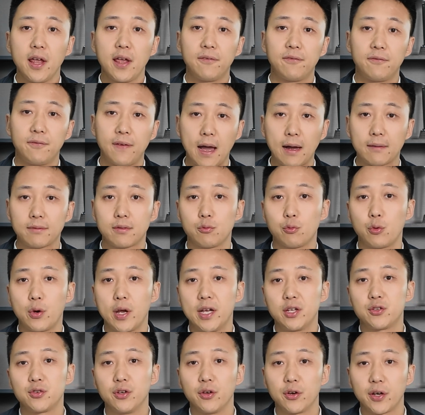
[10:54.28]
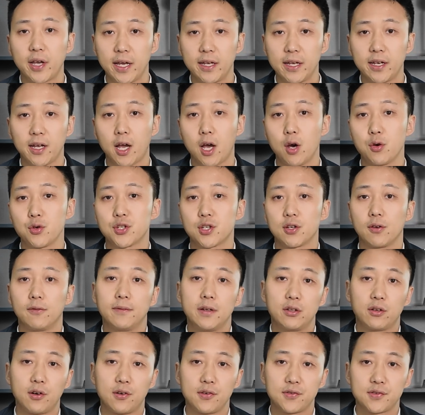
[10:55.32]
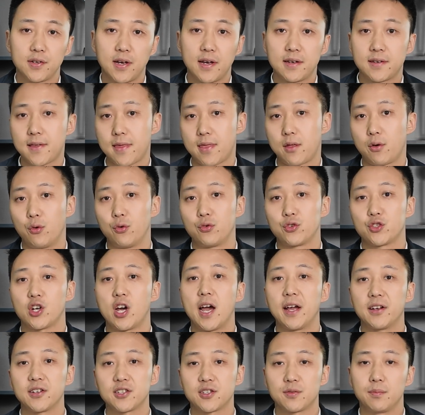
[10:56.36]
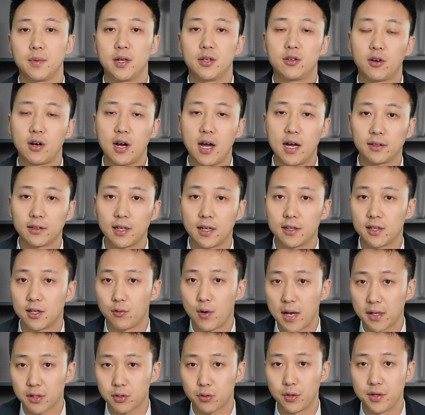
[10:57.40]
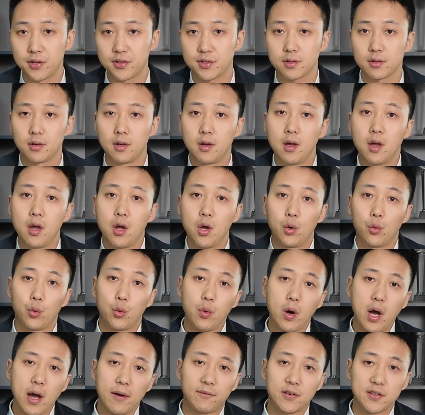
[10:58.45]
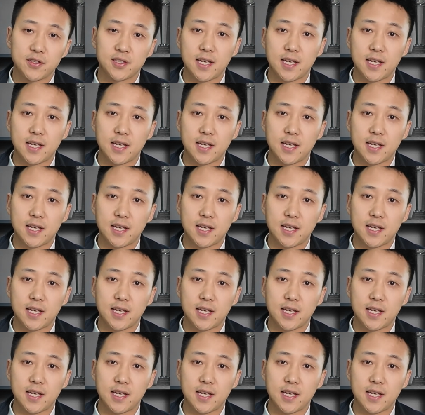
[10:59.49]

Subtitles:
effective way to locate wholesale vendors is through China's major online directories. We will have a